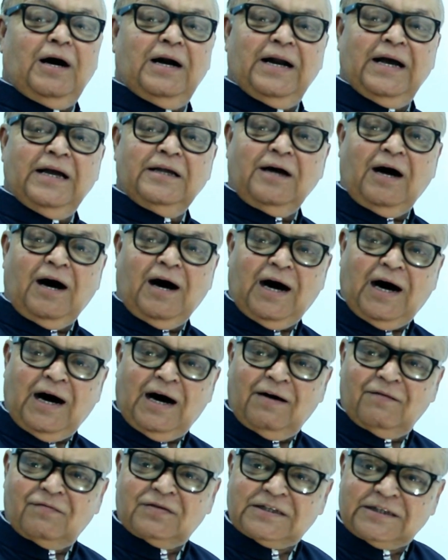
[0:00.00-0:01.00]
as
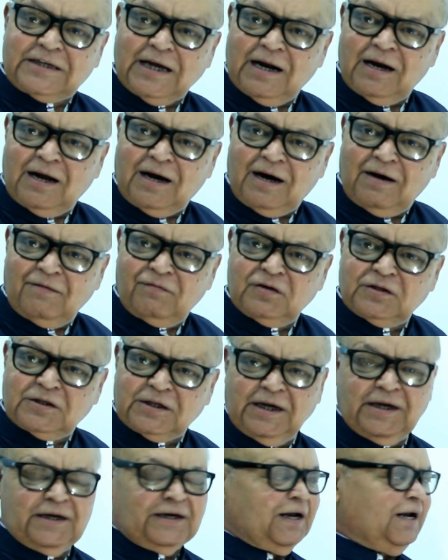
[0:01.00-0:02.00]
half cell of
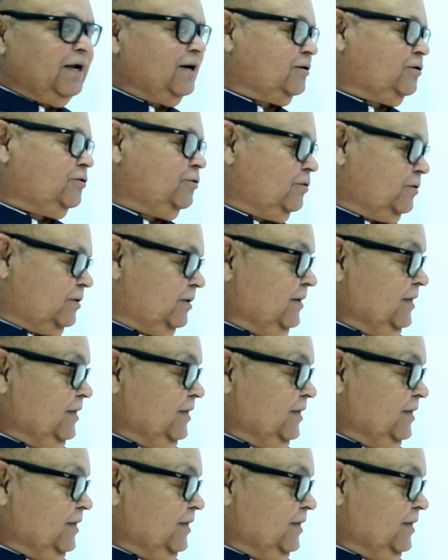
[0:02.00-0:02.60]
zinc electrode.